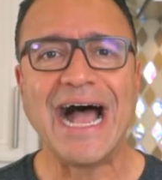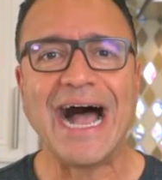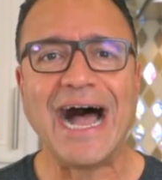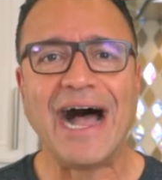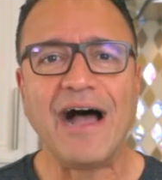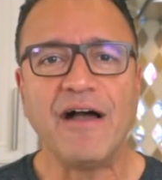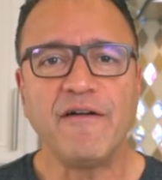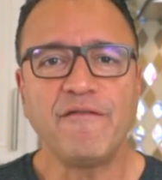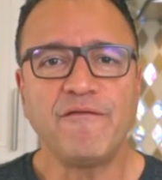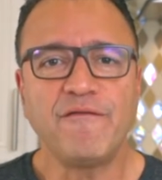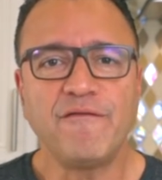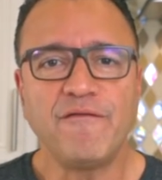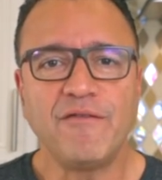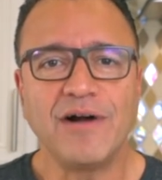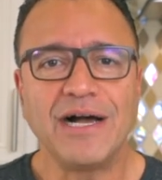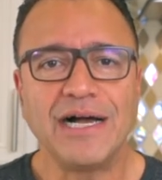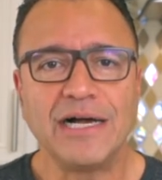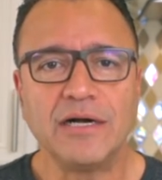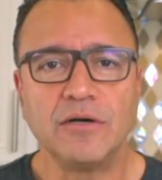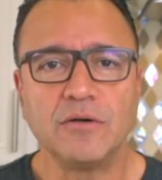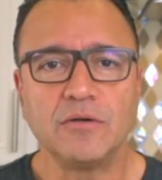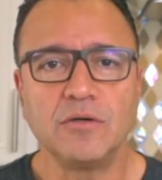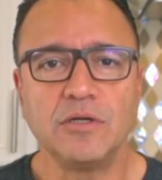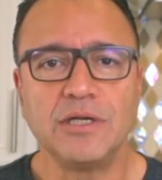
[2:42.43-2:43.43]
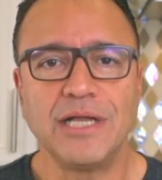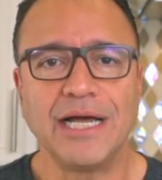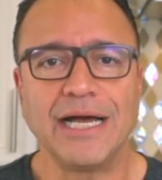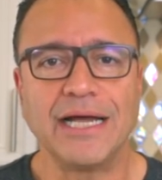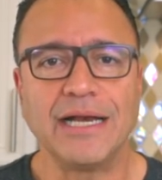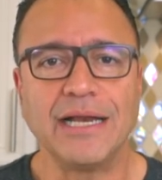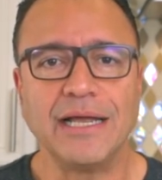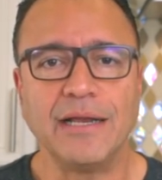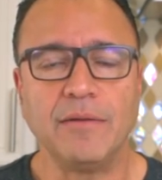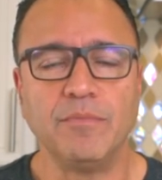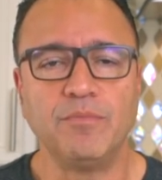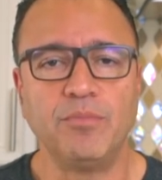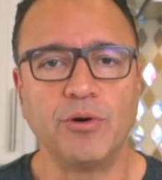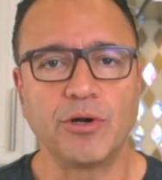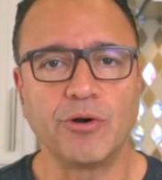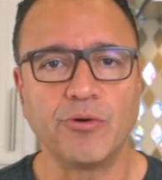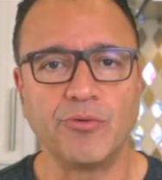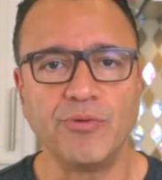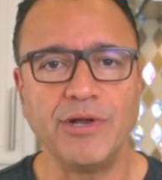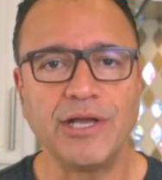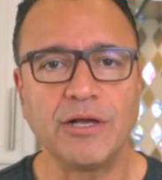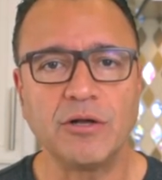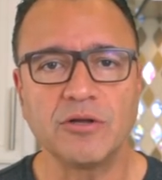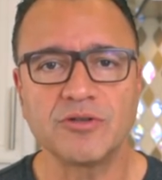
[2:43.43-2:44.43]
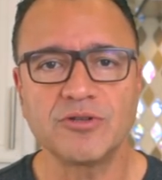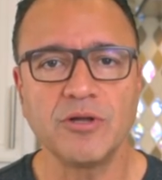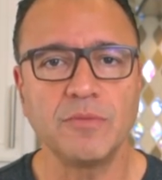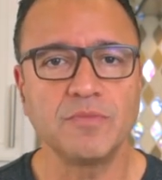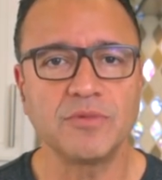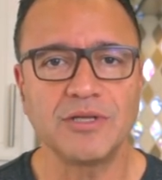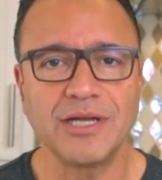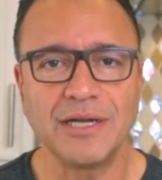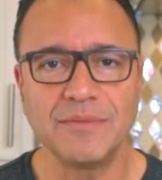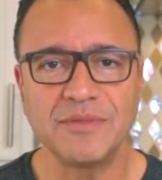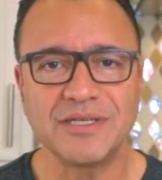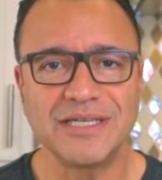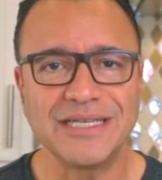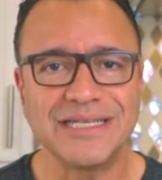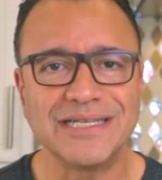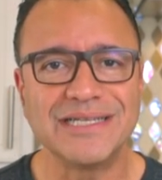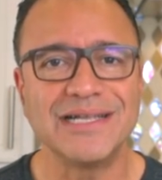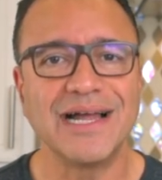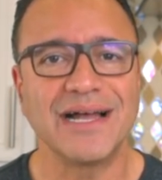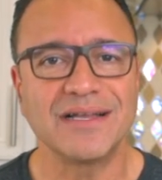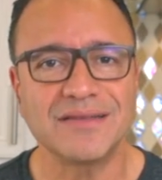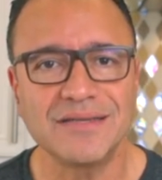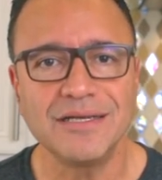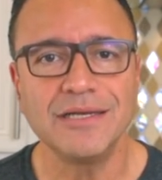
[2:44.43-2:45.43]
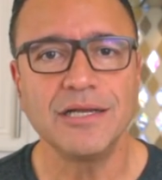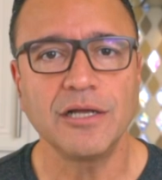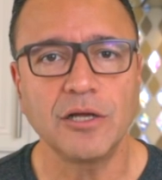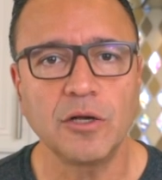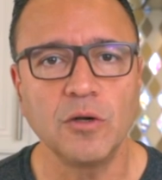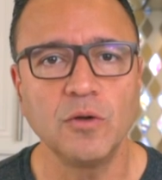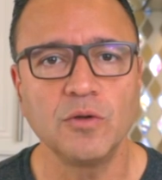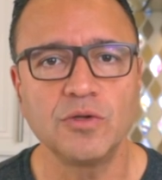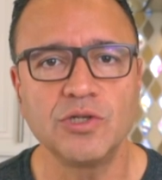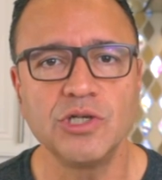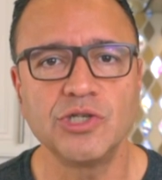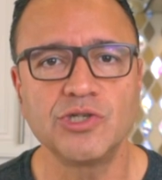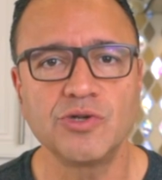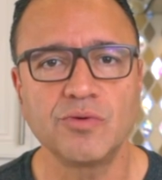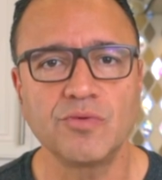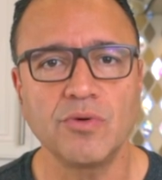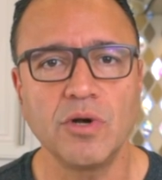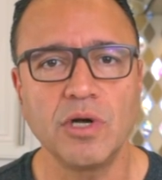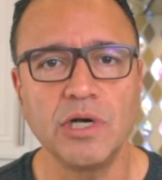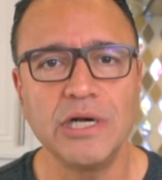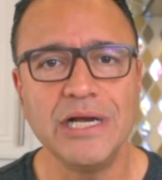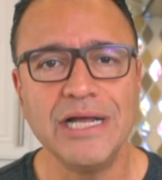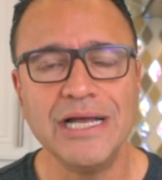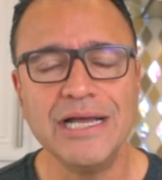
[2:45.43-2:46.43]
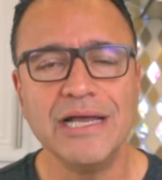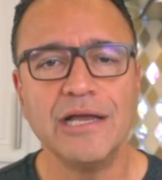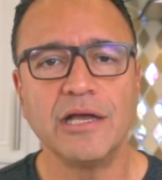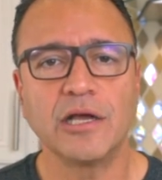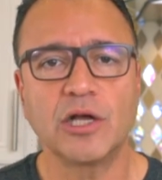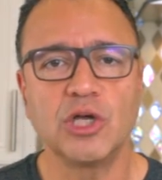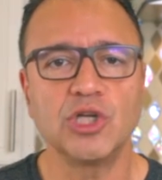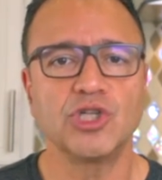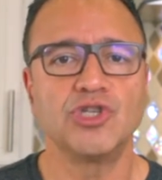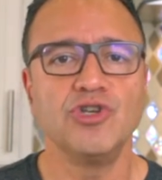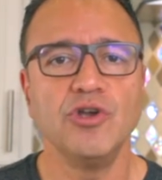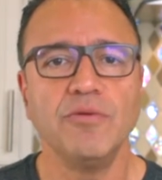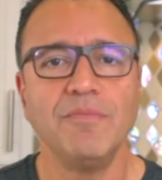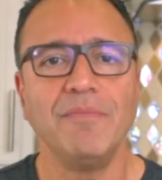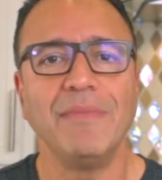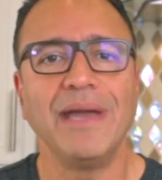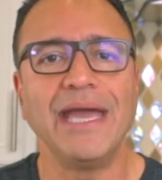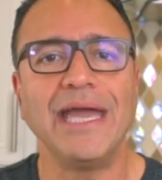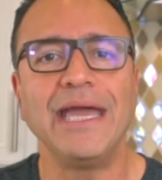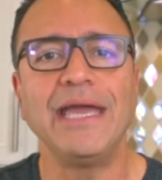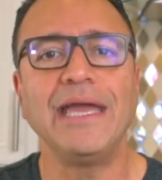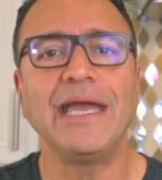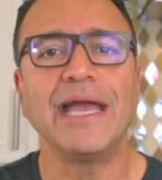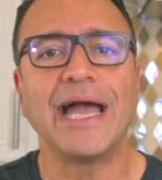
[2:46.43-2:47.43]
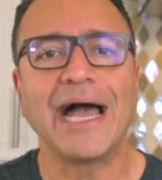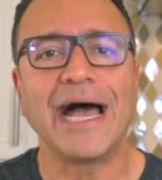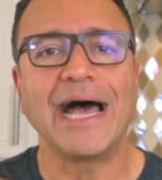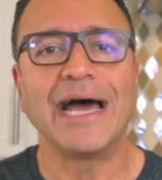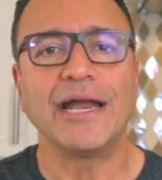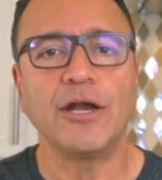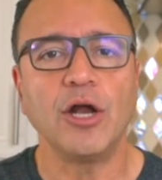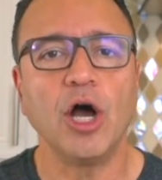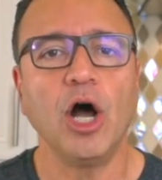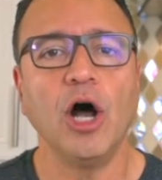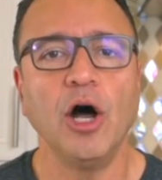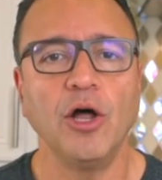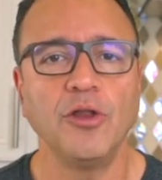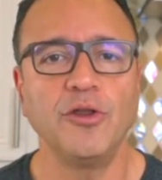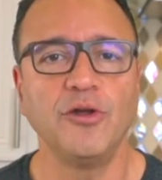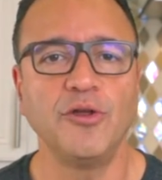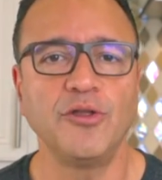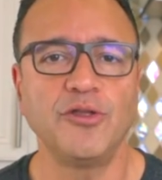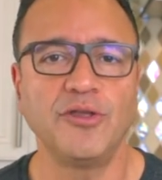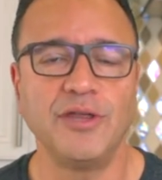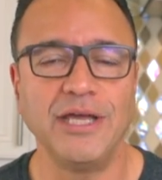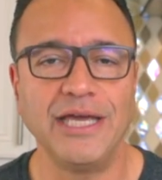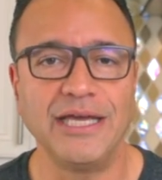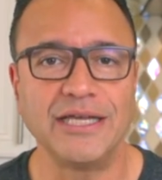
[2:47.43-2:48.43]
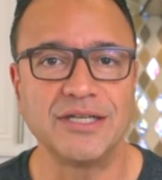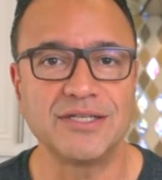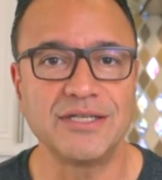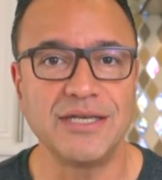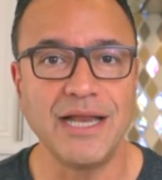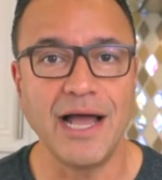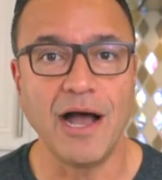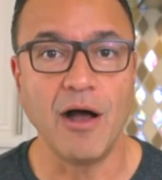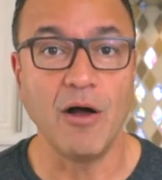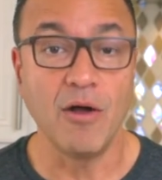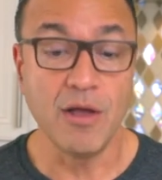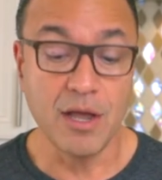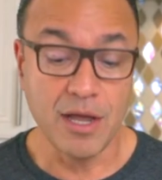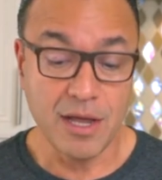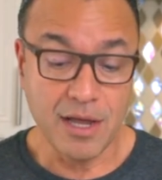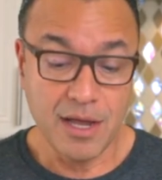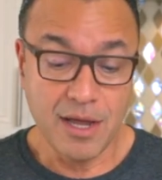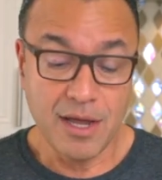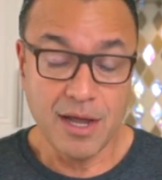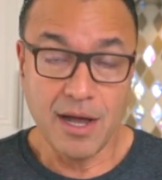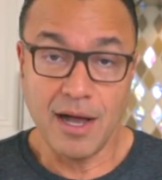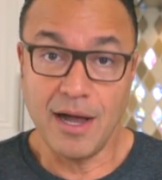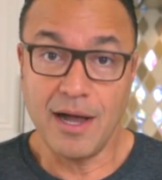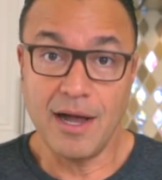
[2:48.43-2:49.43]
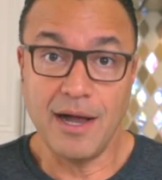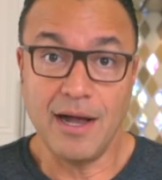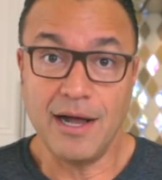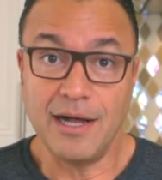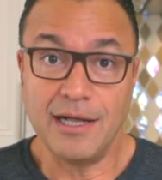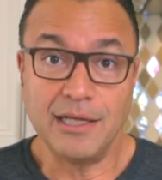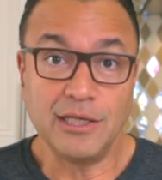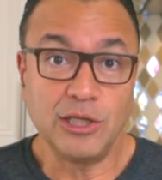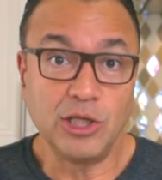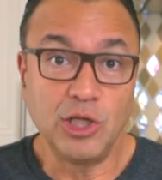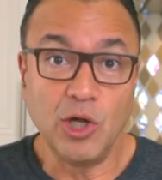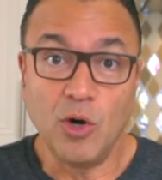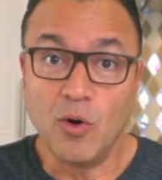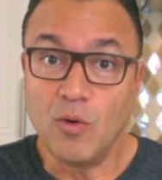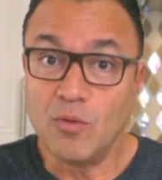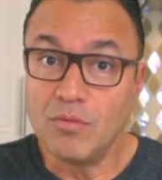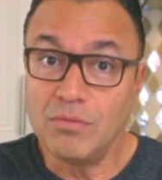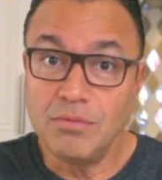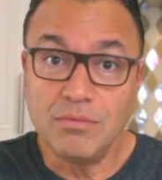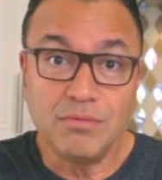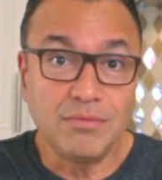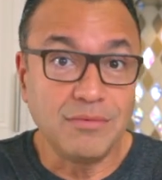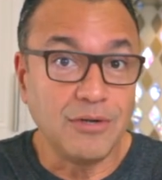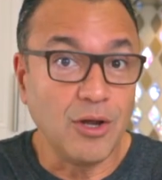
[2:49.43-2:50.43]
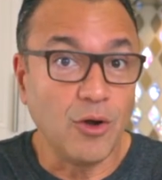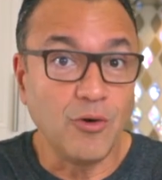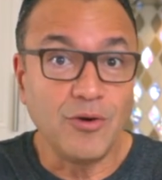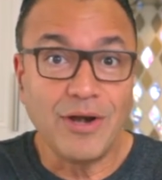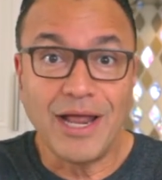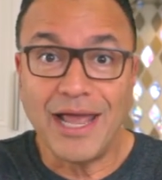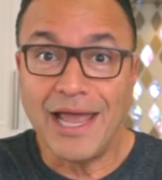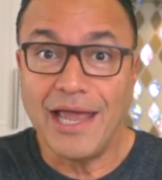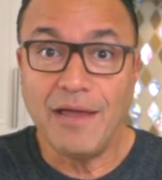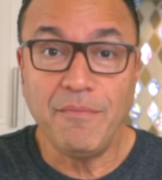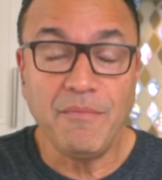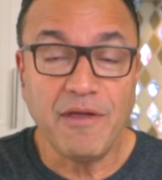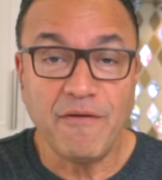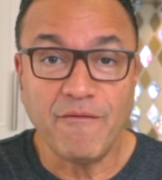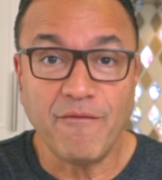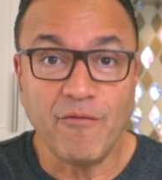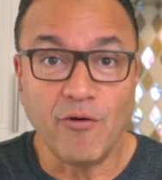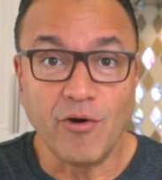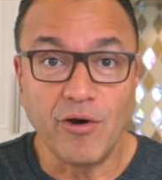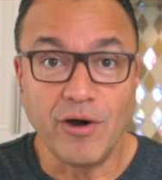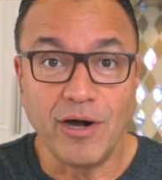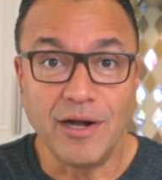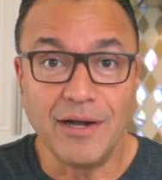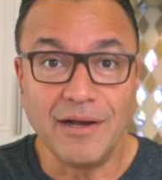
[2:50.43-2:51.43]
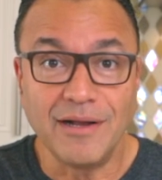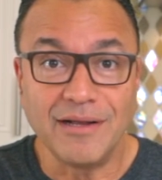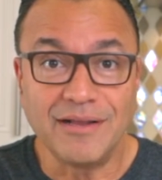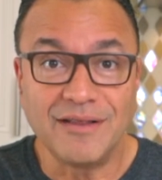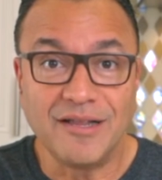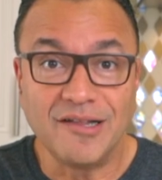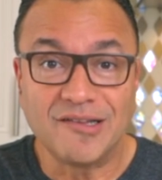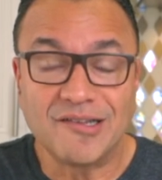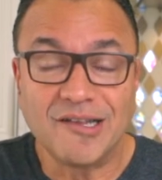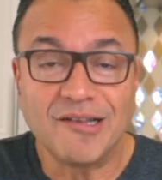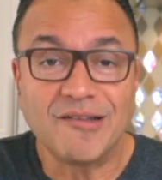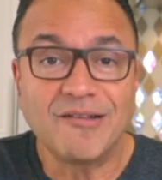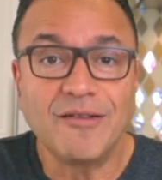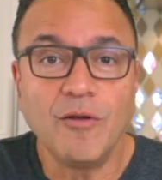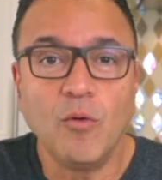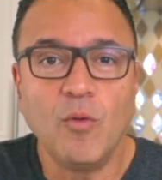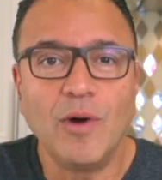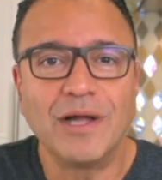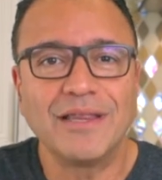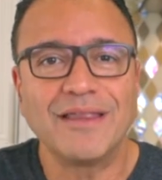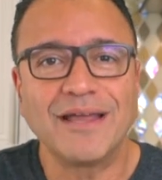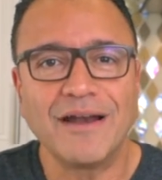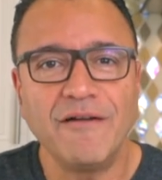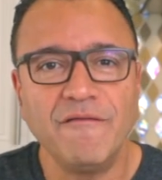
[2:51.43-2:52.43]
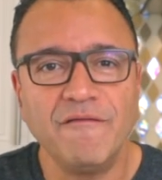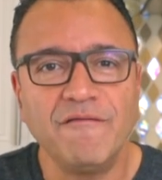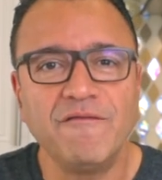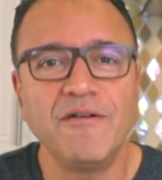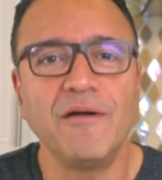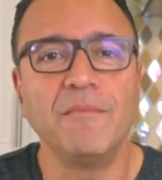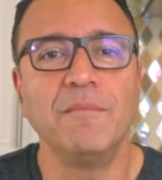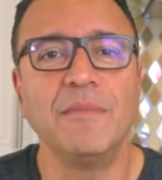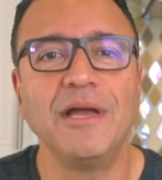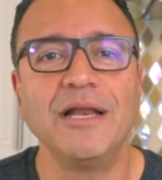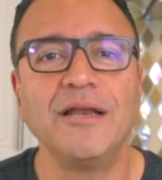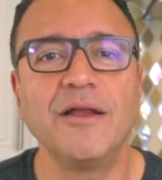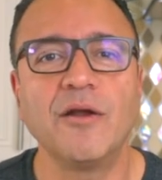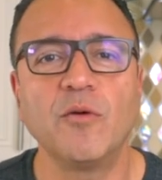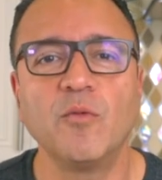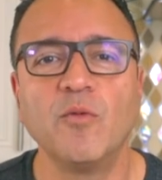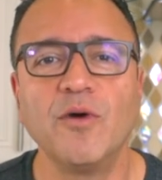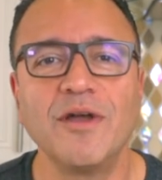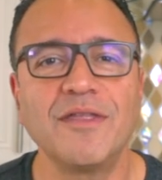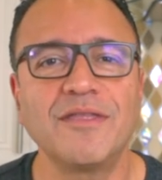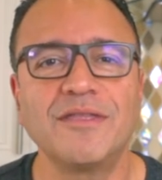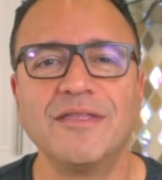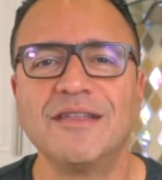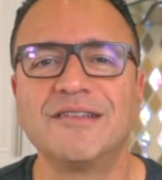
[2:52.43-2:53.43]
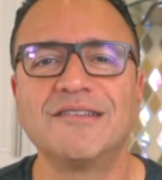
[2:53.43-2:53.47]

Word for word: I found that in Puerto Rico sometimes it doesn't include chicharron because you may add other things. Now, uh, don't don't hate me for it. This is the one that I'm familiar with.